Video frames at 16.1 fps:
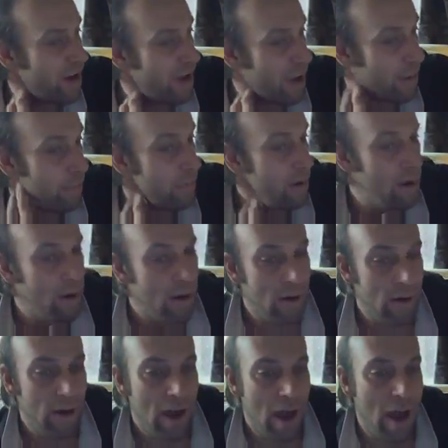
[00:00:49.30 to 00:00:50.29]
a.m.
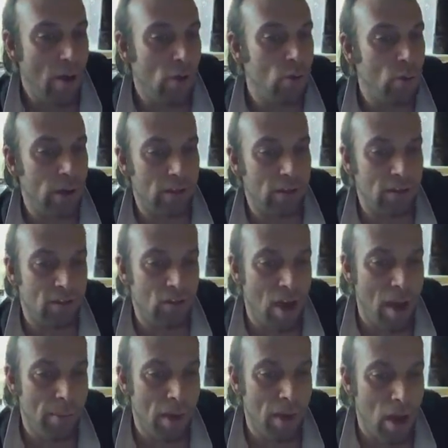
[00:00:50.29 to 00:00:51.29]
How quick does
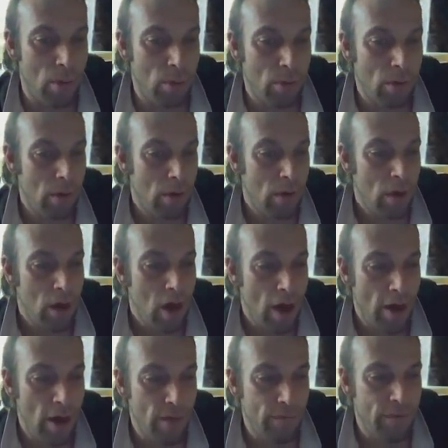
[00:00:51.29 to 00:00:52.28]
time go?
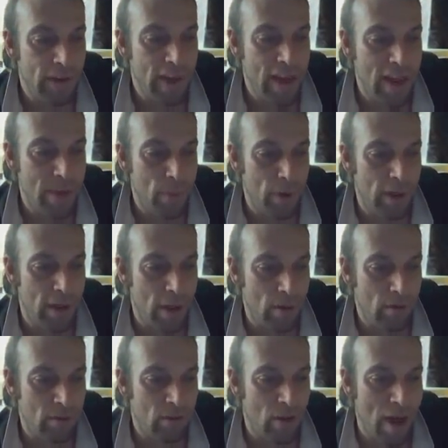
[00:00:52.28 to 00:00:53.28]
I don't think anybody
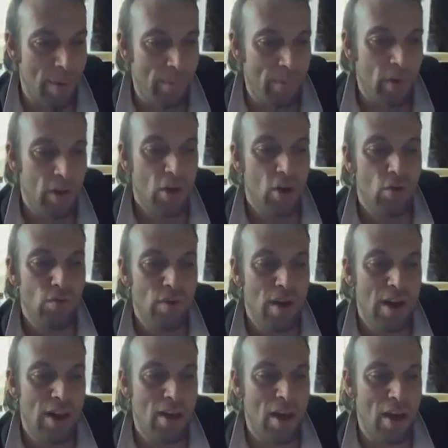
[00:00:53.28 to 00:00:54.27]
knows time.
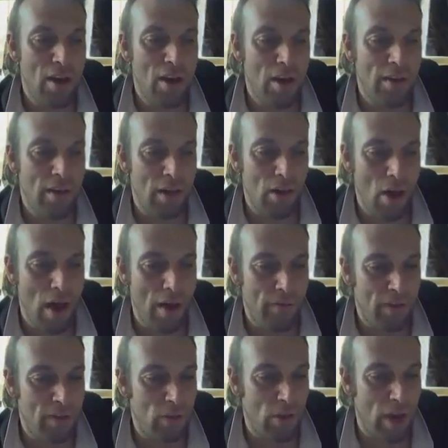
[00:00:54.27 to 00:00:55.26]
Really, I learned that life
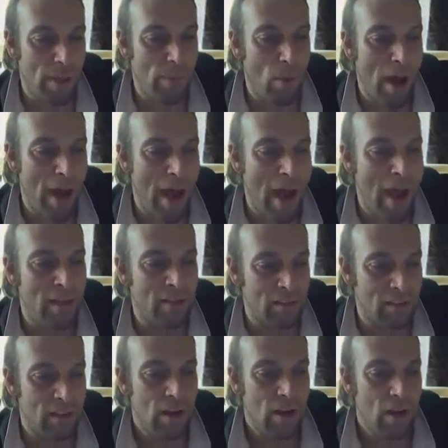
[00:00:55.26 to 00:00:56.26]
is not in my
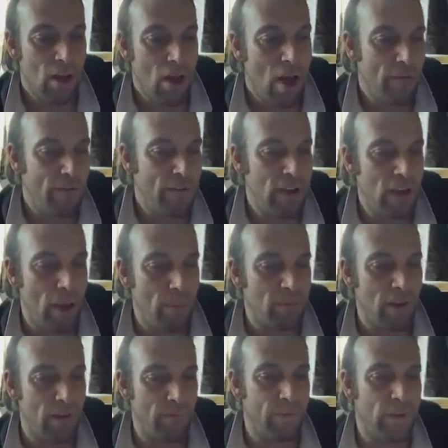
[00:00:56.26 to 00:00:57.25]
hands. I think I'm
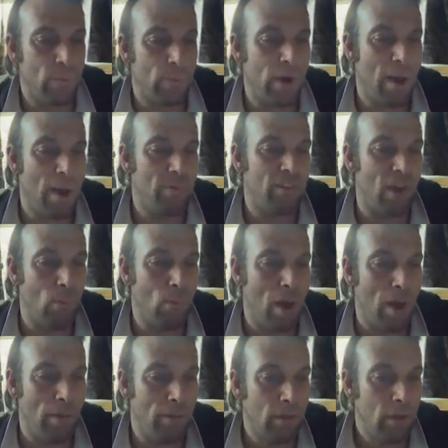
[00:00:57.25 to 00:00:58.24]
something when I'm
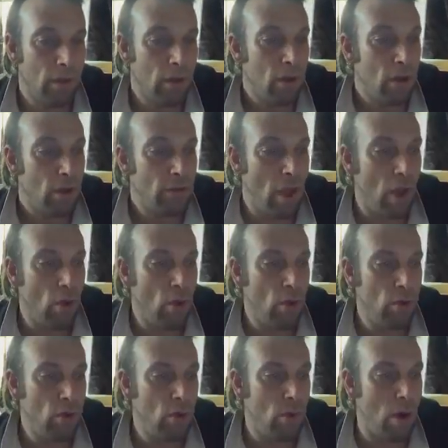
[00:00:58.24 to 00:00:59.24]
someone. Know who
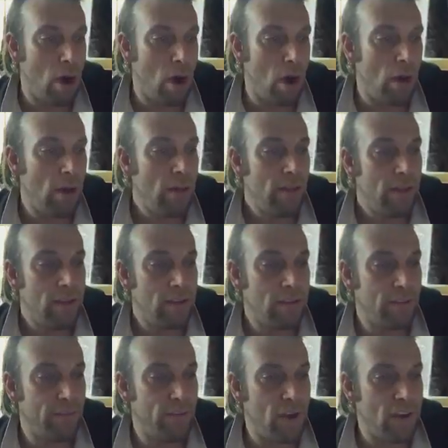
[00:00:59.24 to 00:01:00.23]
you are is
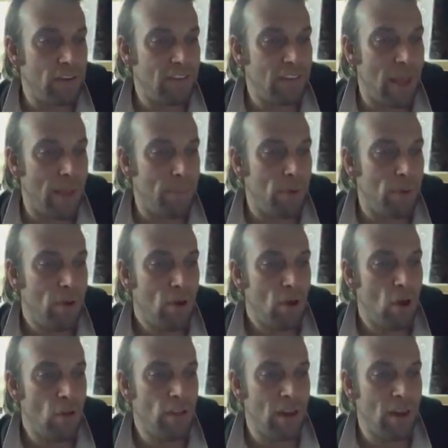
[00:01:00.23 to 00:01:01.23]
the first step
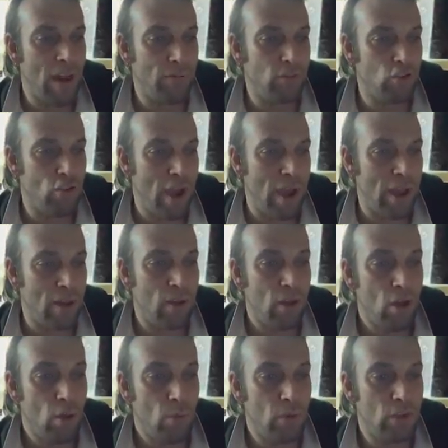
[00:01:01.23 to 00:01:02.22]
on the love train,
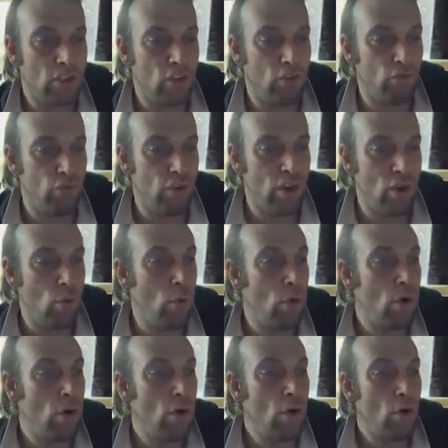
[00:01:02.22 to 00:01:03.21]
which is real
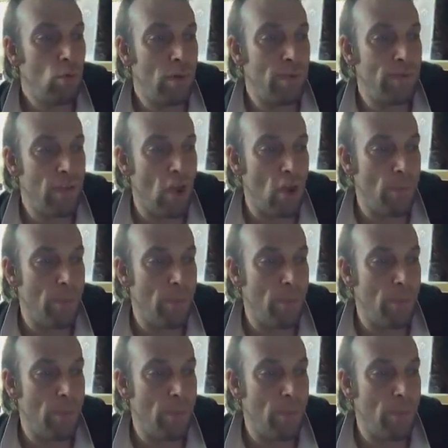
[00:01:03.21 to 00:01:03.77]
with no